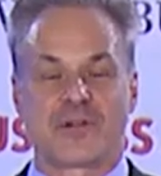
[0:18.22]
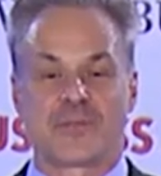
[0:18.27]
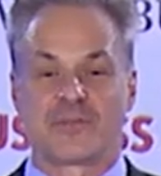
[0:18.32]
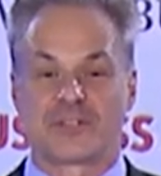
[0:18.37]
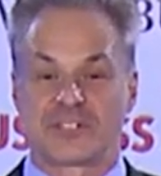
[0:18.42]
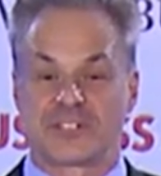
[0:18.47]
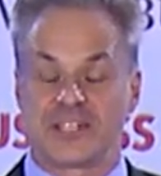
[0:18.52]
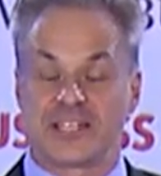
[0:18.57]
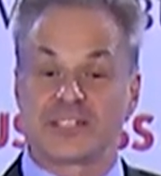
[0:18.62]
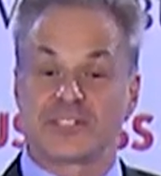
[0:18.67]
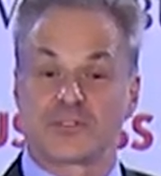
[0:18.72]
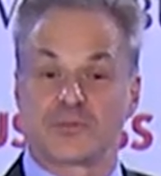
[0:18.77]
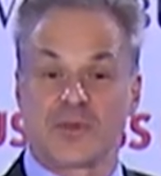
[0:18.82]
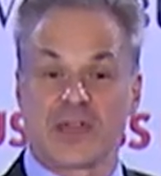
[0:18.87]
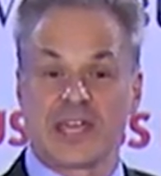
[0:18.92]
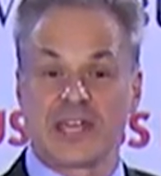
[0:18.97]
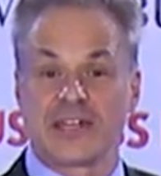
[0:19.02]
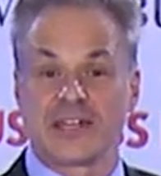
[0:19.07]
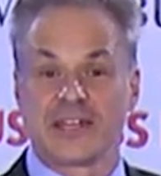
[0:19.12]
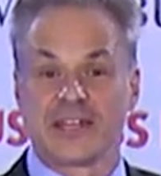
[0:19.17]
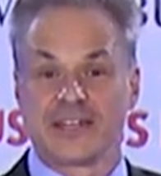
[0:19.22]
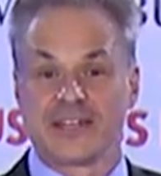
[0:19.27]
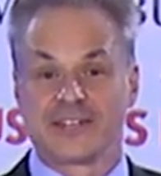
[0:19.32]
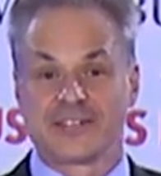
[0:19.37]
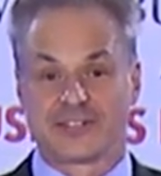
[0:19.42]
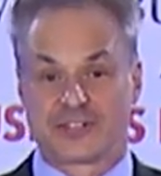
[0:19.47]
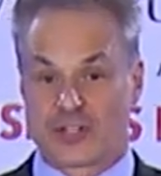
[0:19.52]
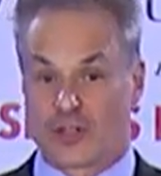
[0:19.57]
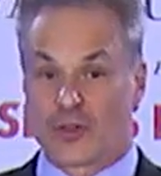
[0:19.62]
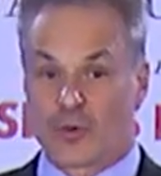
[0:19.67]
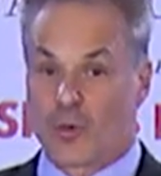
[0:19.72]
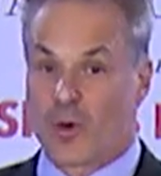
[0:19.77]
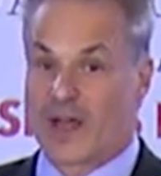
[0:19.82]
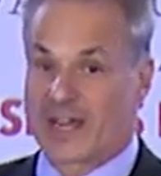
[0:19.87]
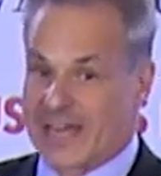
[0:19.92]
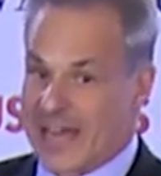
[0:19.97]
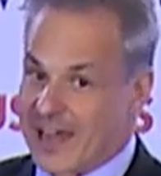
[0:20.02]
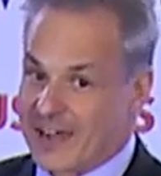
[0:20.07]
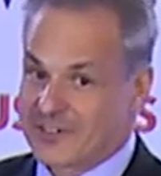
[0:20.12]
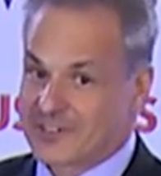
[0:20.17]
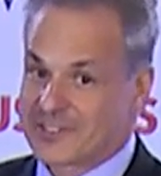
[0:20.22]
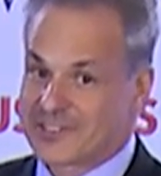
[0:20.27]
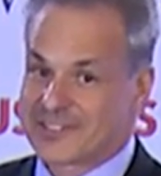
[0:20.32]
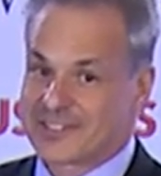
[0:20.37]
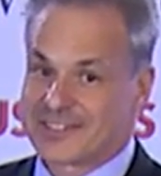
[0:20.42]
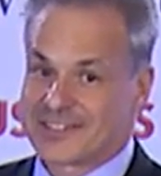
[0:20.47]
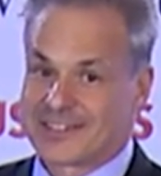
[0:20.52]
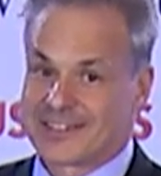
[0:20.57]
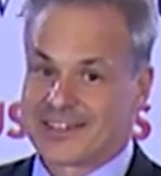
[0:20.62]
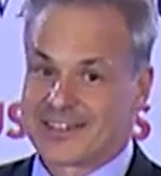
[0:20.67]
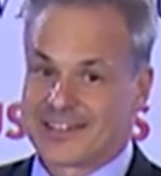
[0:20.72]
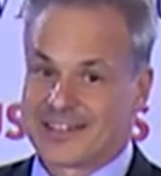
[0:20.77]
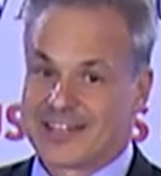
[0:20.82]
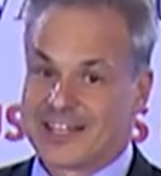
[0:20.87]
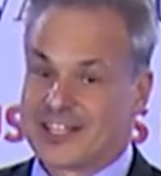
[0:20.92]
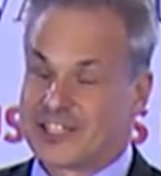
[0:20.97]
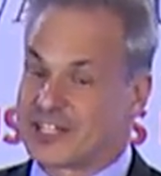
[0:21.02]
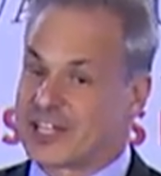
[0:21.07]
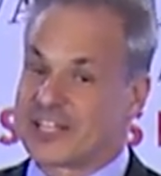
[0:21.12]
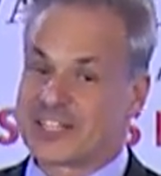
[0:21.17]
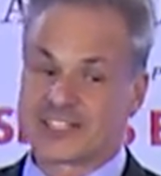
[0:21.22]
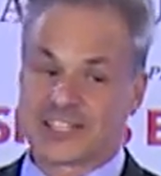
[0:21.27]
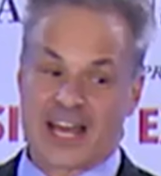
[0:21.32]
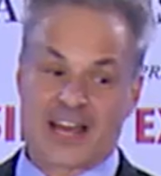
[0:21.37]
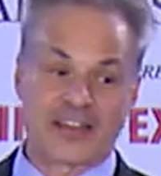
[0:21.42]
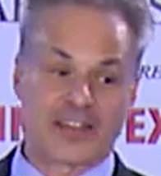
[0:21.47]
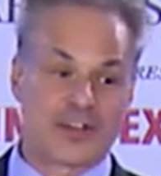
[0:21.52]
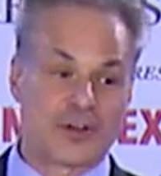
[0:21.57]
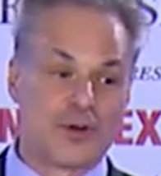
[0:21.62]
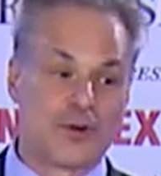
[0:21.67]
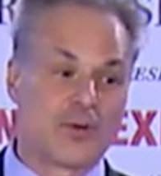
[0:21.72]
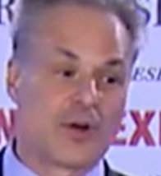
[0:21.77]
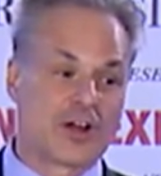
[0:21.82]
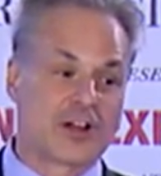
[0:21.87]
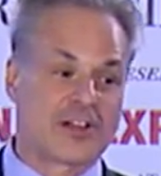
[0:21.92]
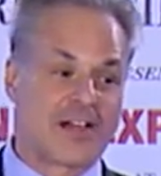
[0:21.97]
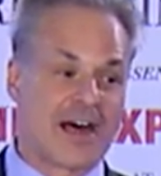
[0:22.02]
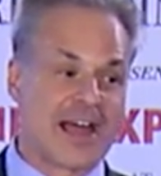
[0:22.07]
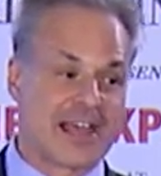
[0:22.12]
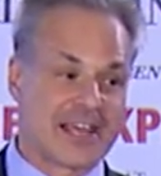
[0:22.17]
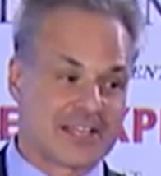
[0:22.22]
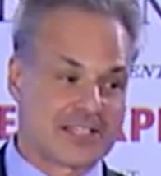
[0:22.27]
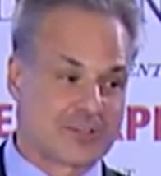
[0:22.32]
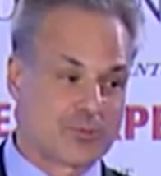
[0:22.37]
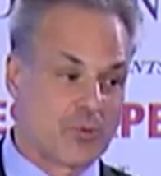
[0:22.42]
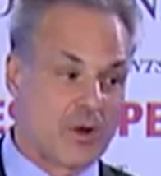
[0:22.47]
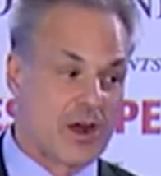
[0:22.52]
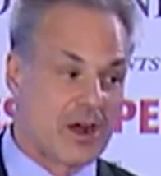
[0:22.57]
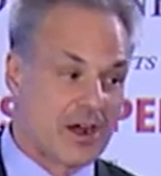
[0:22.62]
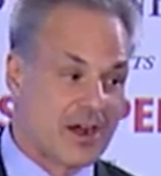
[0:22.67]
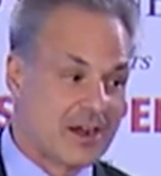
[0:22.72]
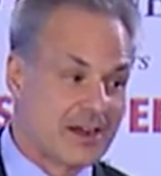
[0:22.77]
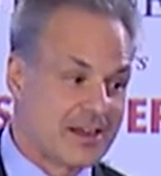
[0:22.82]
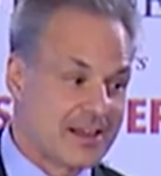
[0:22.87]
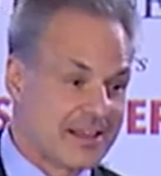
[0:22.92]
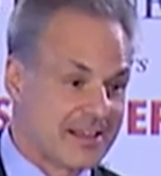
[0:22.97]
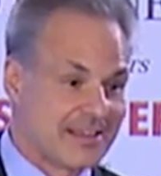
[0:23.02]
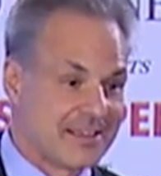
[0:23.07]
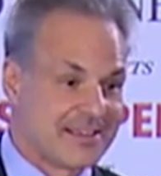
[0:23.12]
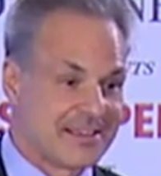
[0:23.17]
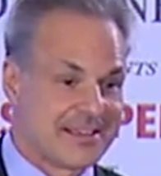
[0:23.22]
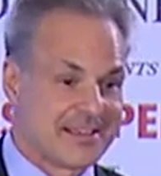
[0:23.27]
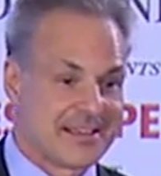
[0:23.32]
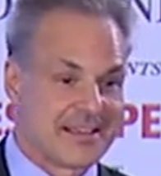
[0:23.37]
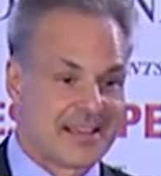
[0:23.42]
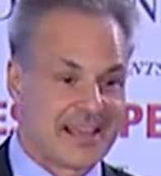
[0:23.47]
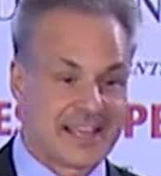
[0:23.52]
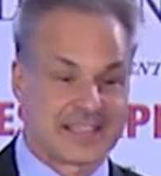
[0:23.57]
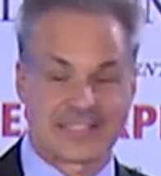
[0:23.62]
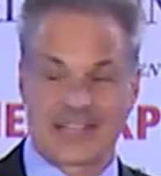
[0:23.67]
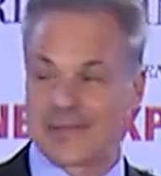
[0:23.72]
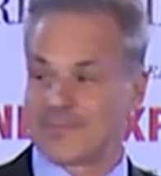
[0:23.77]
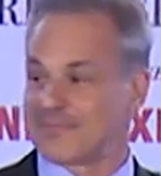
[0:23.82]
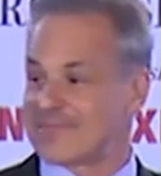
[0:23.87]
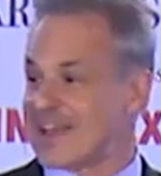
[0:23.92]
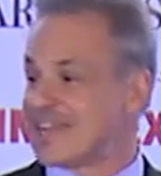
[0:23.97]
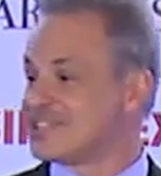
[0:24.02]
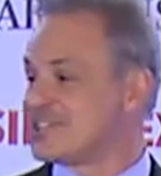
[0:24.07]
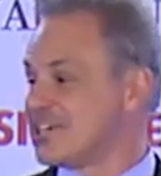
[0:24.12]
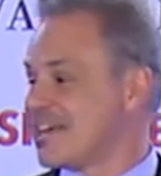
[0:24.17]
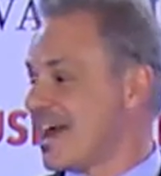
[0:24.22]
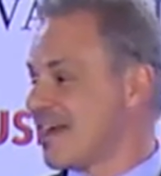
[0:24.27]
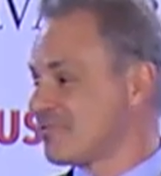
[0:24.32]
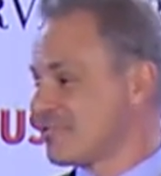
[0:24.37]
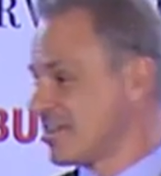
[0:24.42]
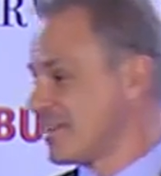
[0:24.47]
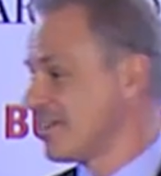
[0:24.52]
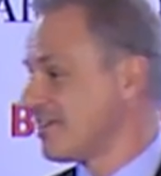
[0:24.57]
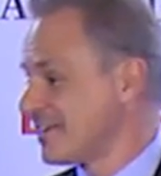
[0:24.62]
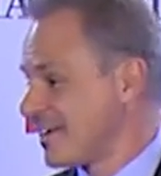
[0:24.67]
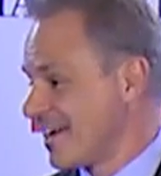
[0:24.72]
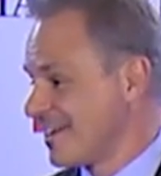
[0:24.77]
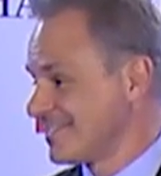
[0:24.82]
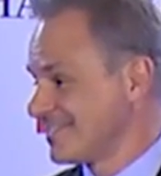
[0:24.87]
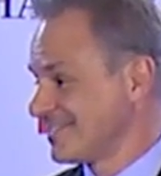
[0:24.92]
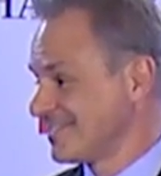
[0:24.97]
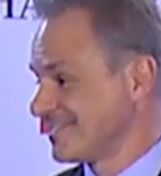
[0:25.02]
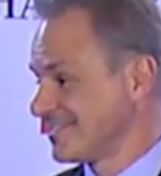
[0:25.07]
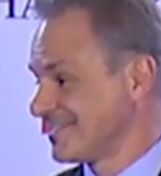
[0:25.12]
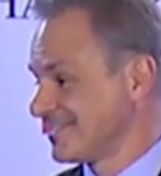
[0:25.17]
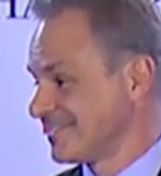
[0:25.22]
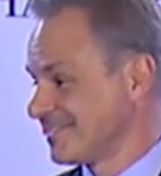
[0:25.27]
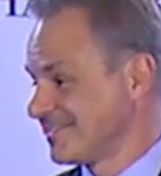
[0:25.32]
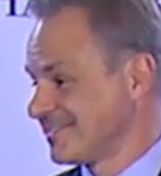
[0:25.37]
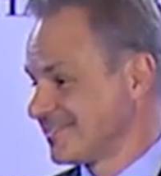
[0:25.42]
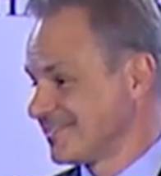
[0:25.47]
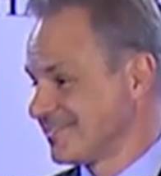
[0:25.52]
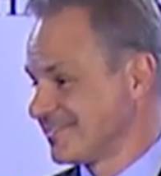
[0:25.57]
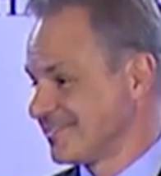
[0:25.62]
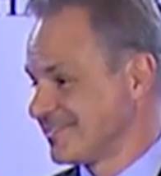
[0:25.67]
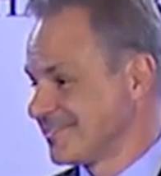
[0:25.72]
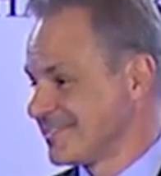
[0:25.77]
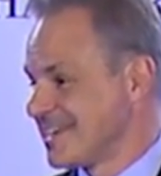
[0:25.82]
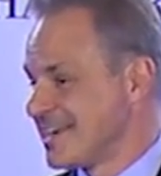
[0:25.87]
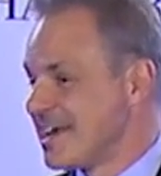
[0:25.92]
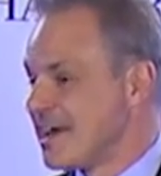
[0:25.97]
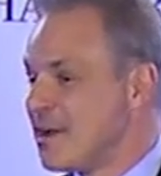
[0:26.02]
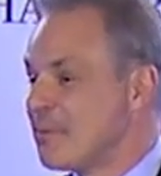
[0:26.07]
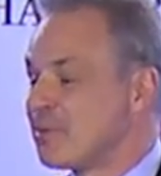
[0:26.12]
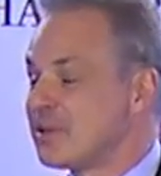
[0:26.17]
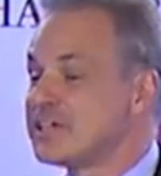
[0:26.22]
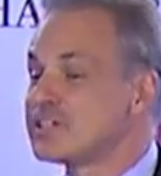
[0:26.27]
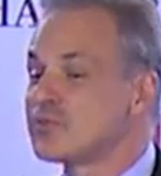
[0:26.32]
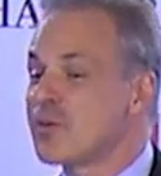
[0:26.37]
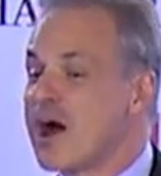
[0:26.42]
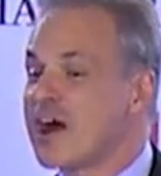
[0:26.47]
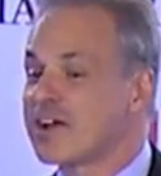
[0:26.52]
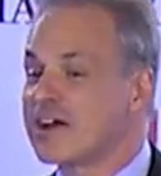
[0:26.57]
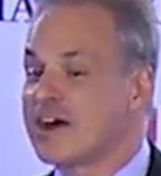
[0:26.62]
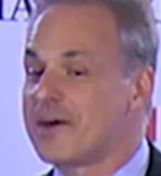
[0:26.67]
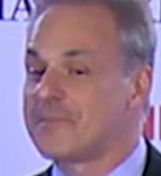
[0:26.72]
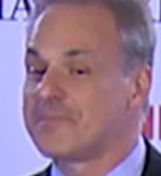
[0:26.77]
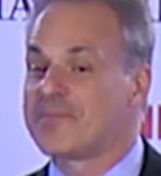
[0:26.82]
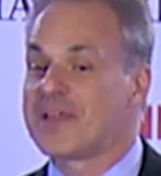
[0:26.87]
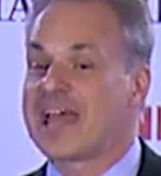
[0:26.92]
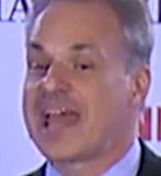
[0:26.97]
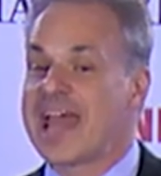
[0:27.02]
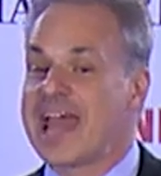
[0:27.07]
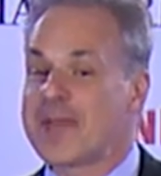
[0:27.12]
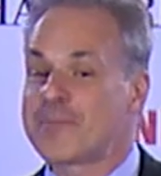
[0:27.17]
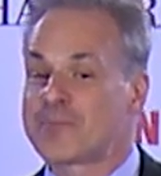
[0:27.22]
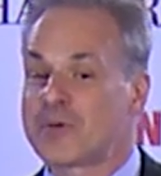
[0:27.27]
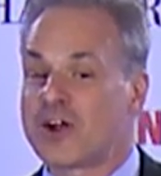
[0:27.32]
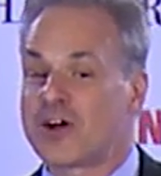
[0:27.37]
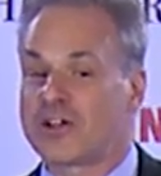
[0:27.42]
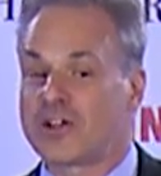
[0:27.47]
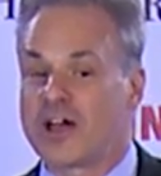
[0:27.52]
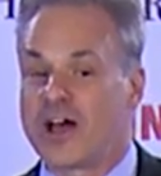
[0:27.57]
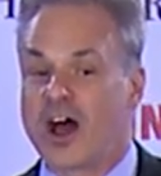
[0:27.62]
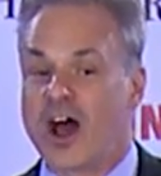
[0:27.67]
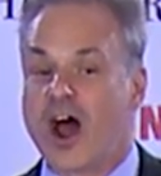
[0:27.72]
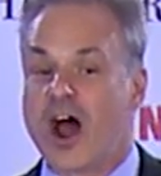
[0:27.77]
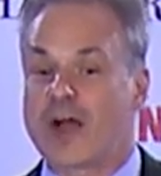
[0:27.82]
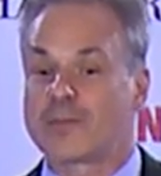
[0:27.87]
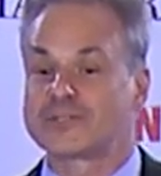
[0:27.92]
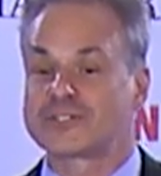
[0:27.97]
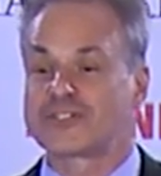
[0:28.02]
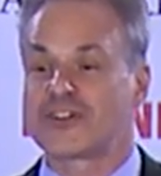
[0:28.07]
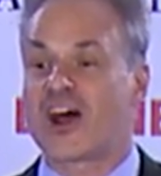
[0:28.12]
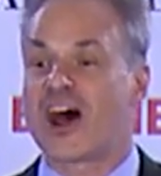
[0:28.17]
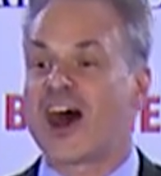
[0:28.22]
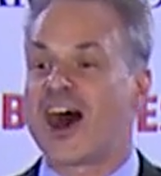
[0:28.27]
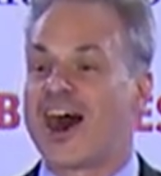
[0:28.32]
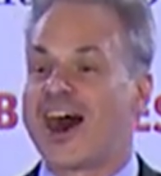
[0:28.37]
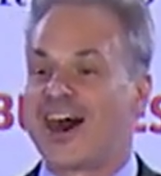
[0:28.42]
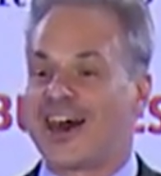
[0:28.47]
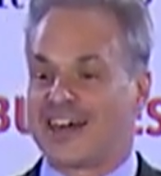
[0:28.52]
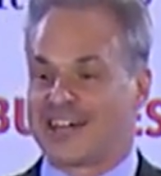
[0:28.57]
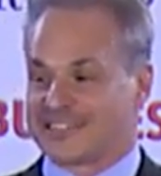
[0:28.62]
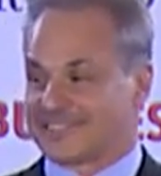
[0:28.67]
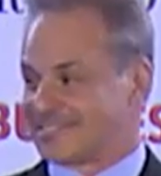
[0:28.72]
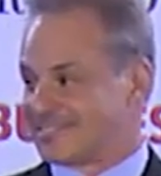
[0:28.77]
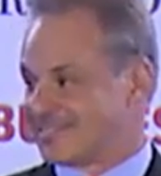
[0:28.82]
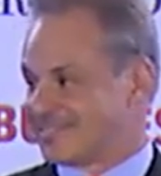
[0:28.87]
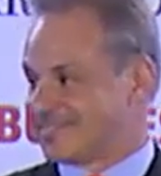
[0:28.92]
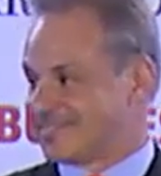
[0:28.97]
from the C-suite to the White House. She could tell you who her clients were, except then she'd have to kill you. Please welcome April Armstrong.